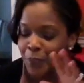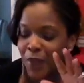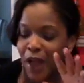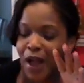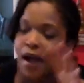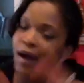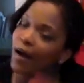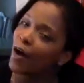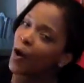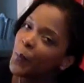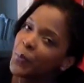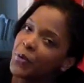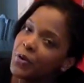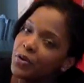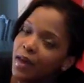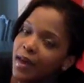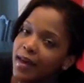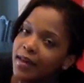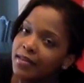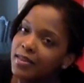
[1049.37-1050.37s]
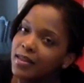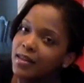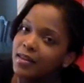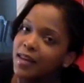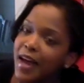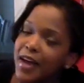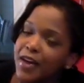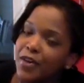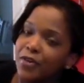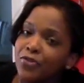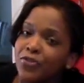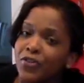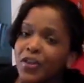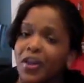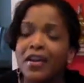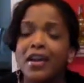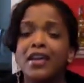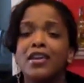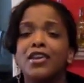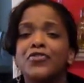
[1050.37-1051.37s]
I hope you like the lighter
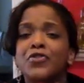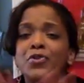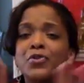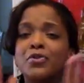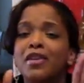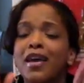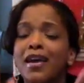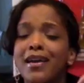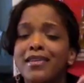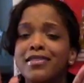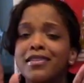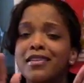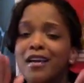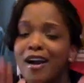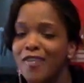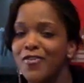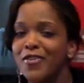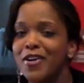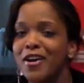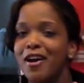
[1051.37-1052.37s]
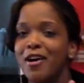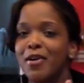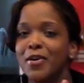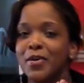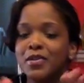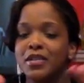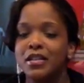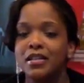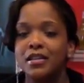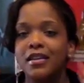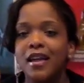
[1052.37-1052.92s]
fare, and if you like the avocados,